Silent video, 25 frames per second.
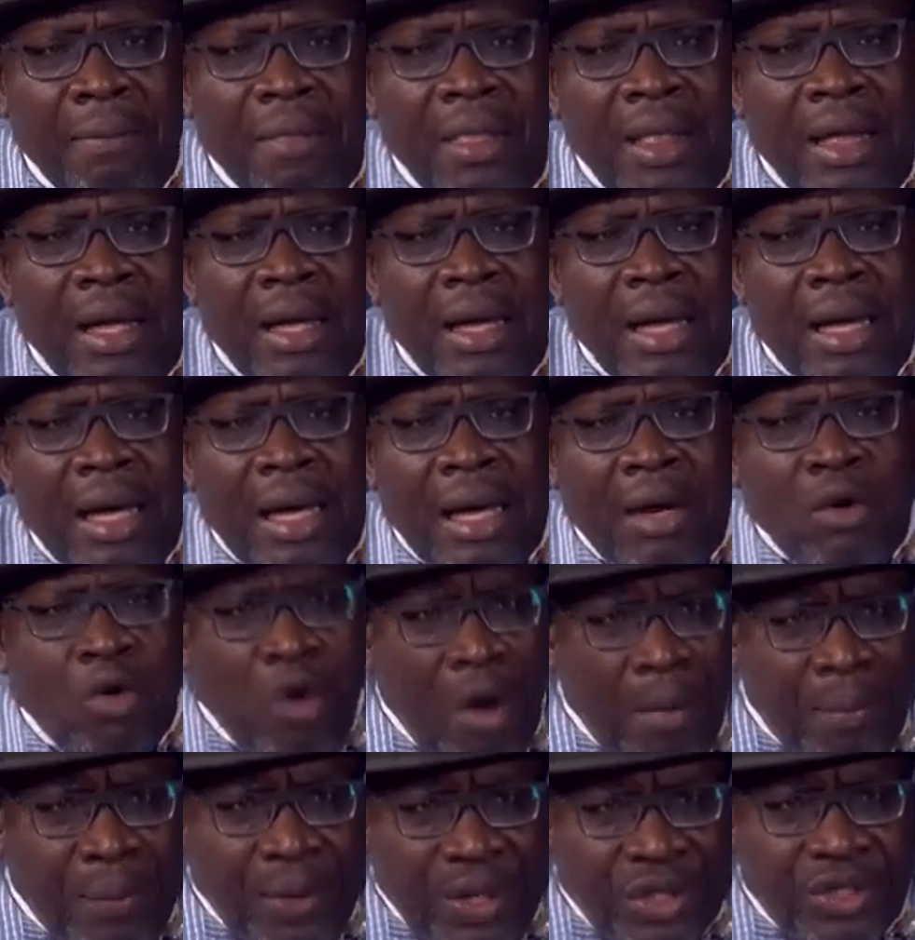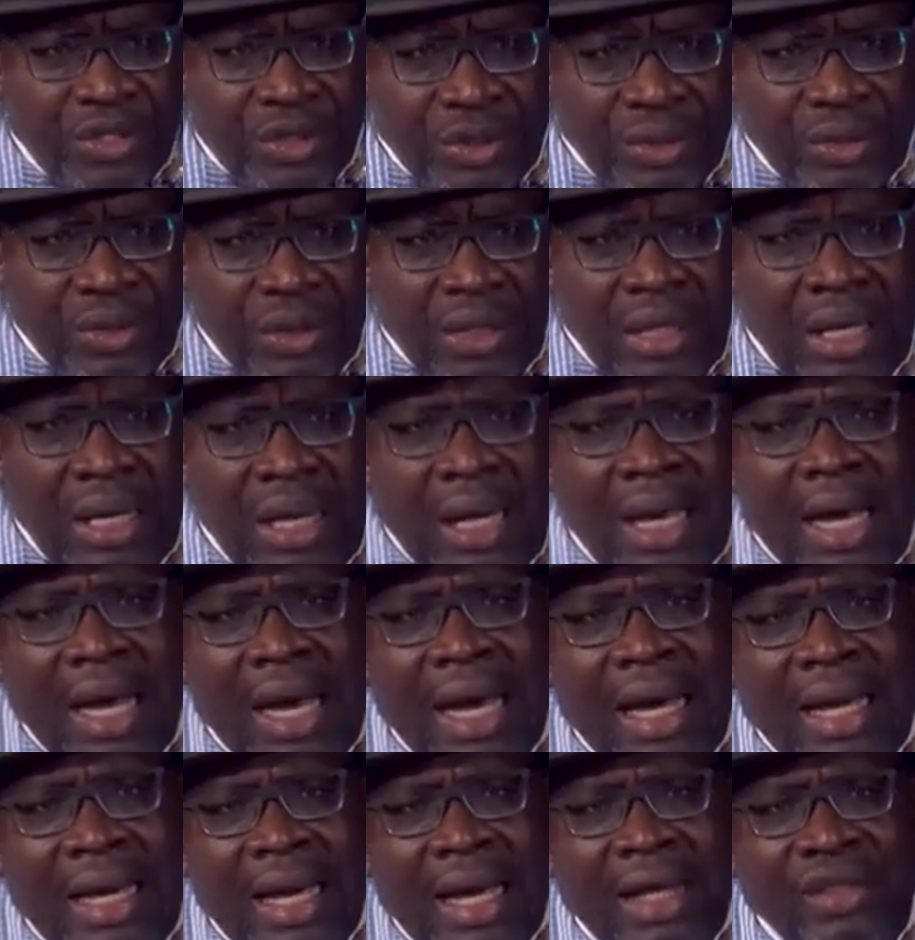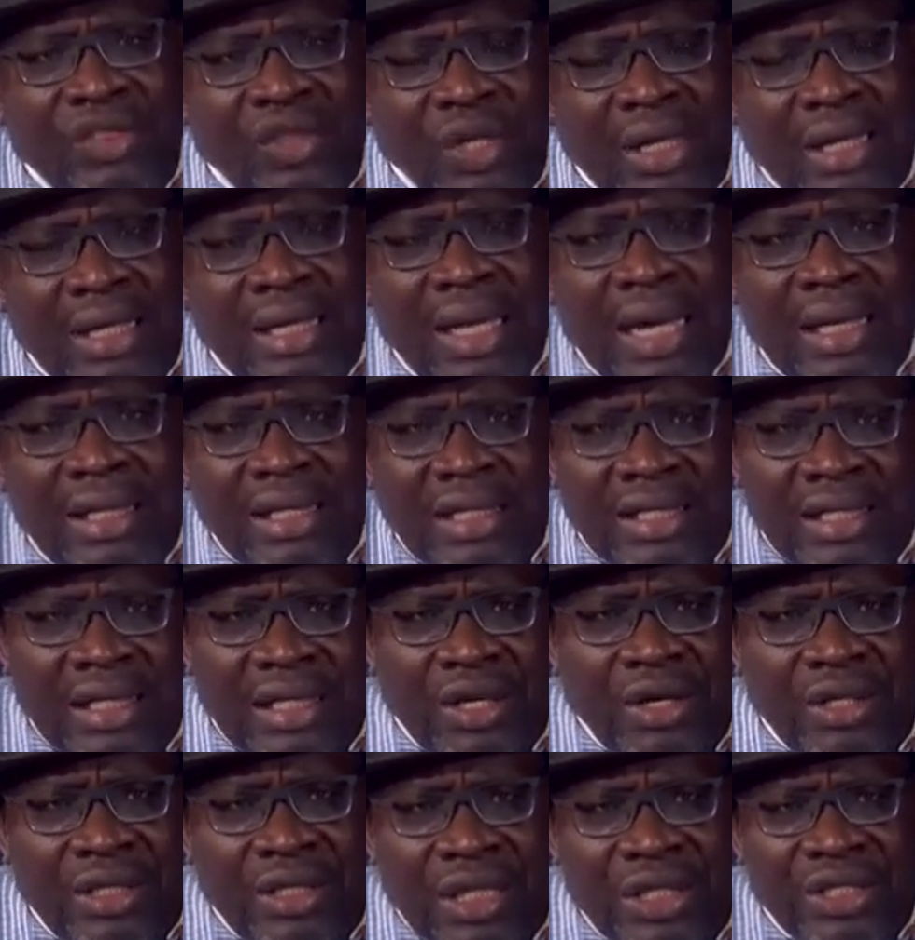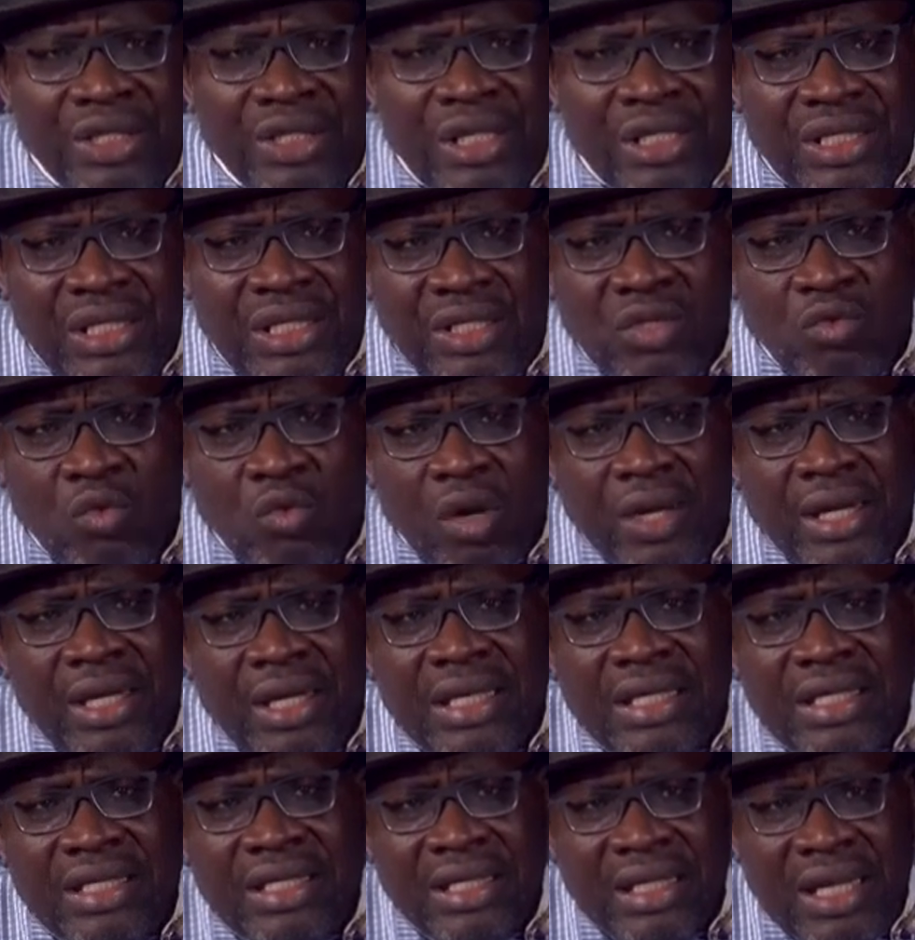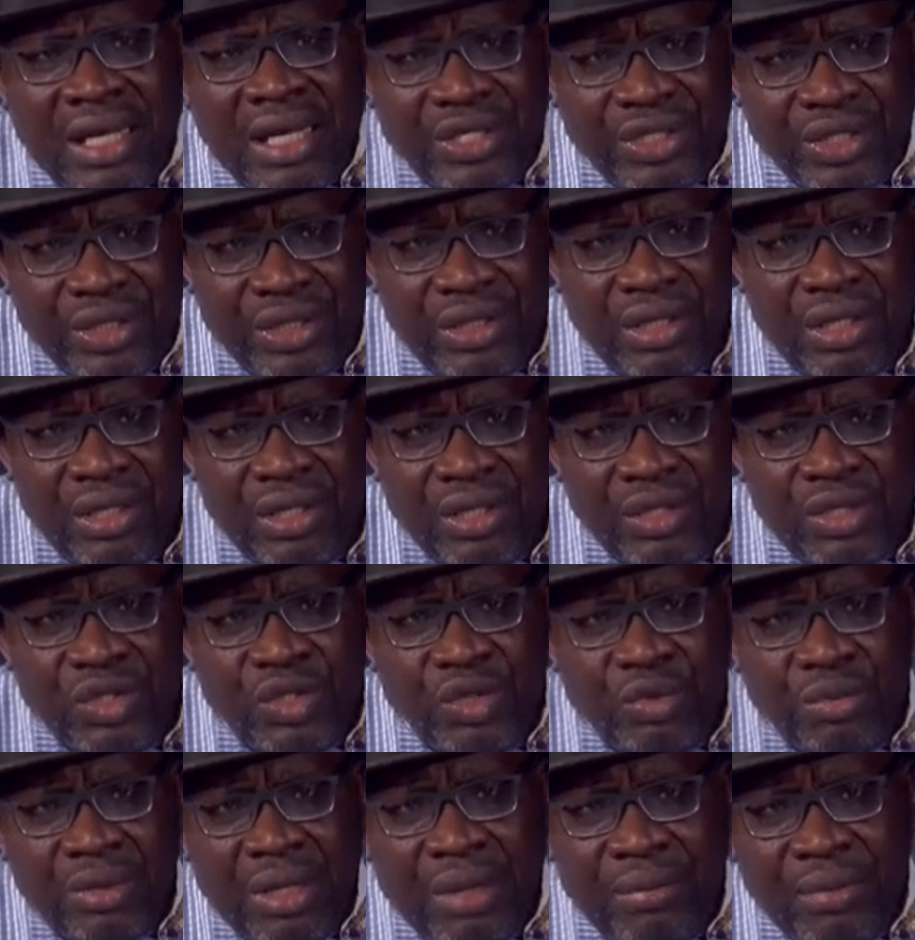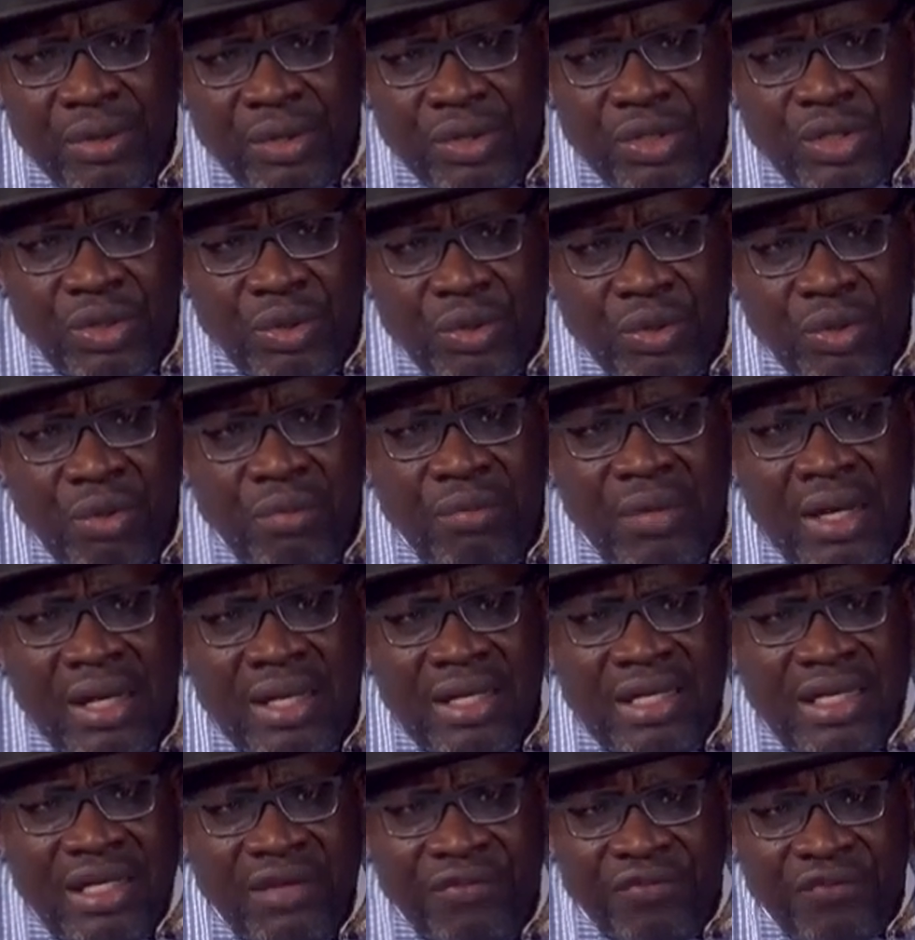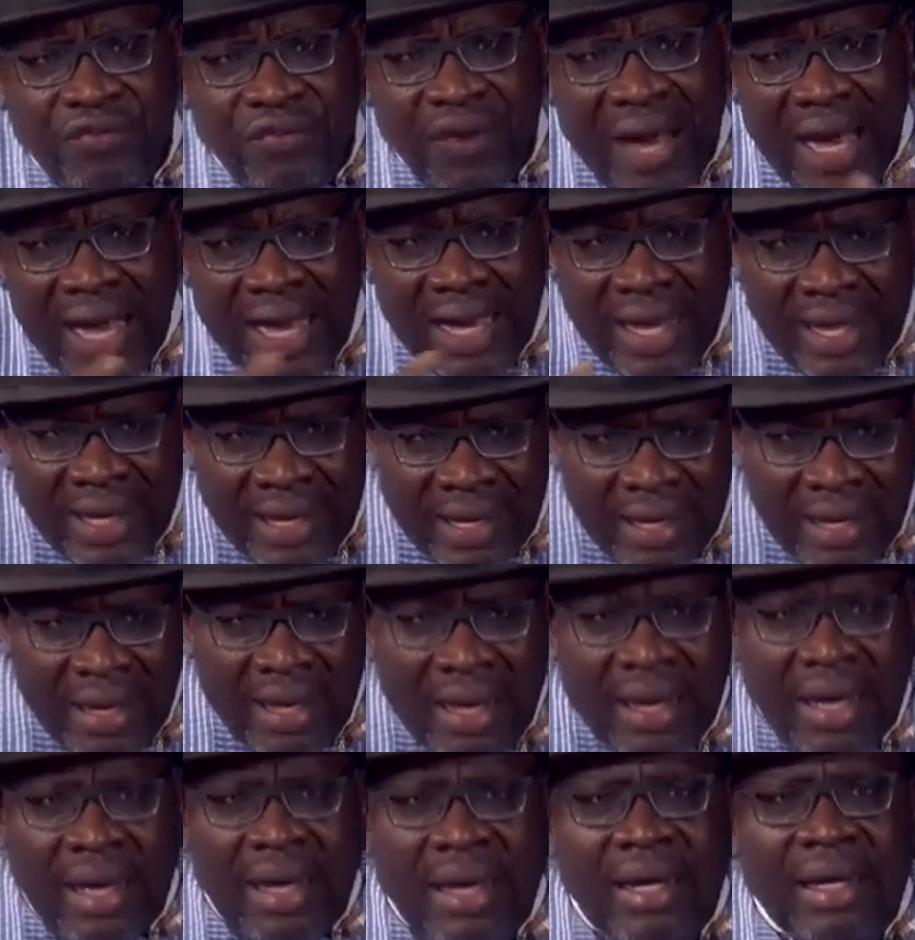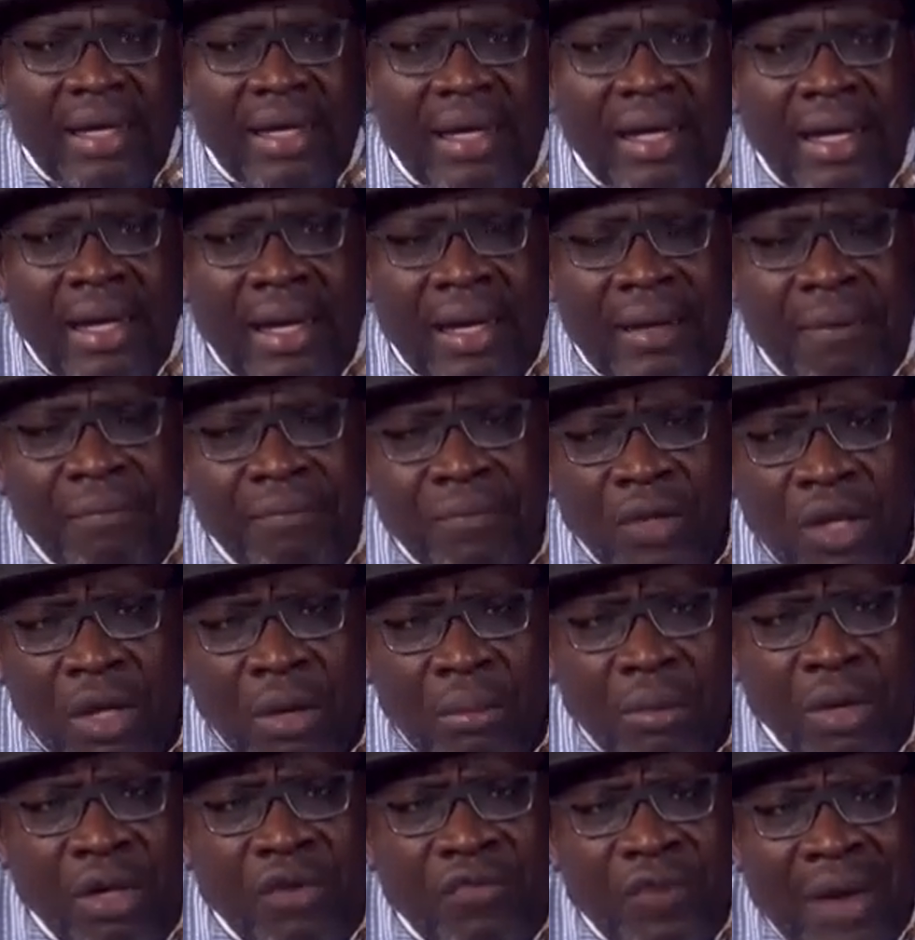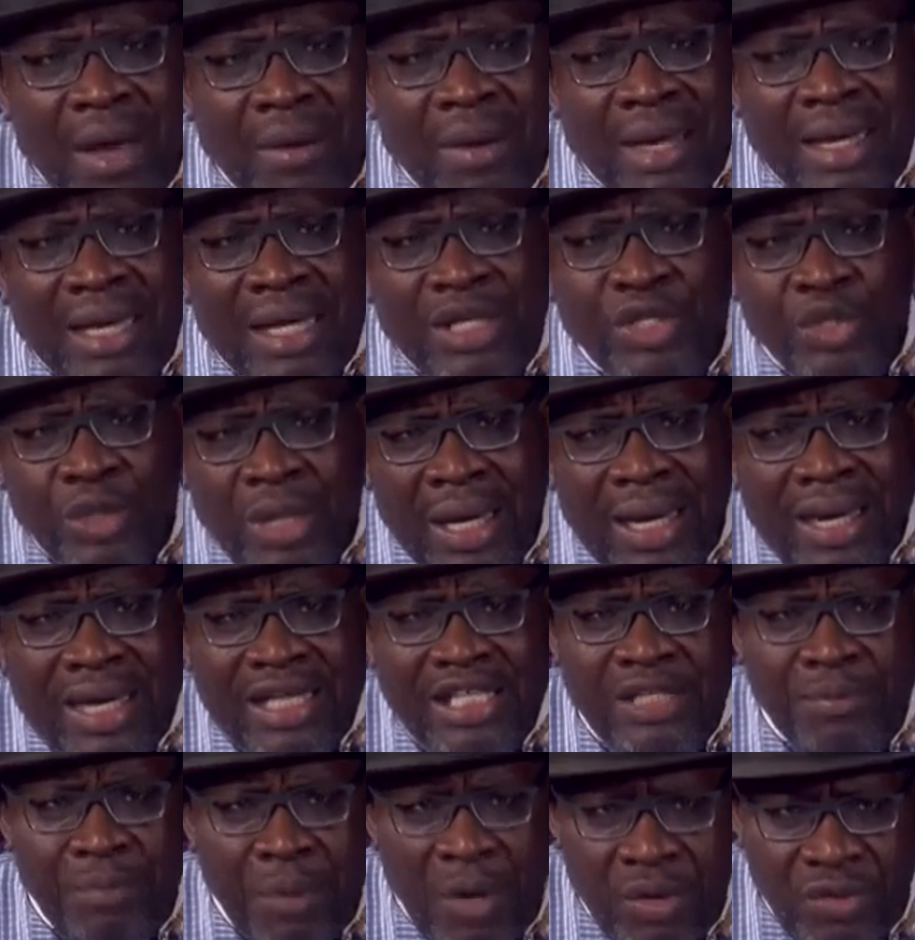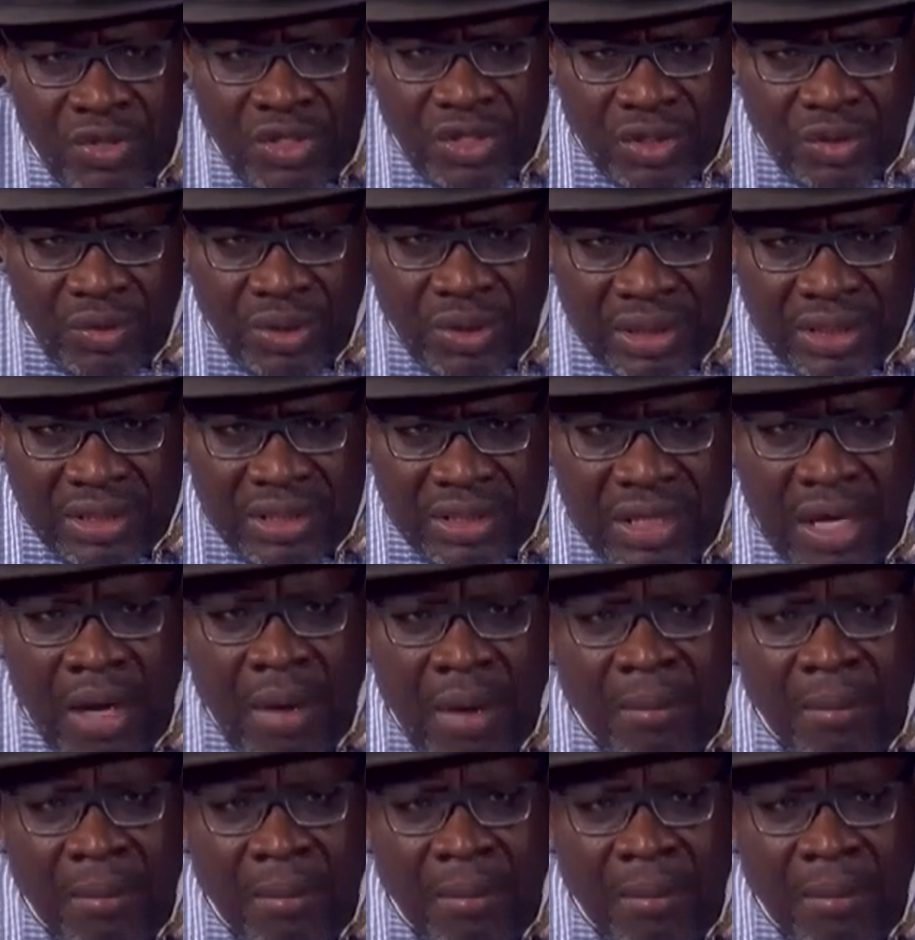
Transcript: cooperation. And I think that the security agencies working in synergy should be able to define and modify our national response to this.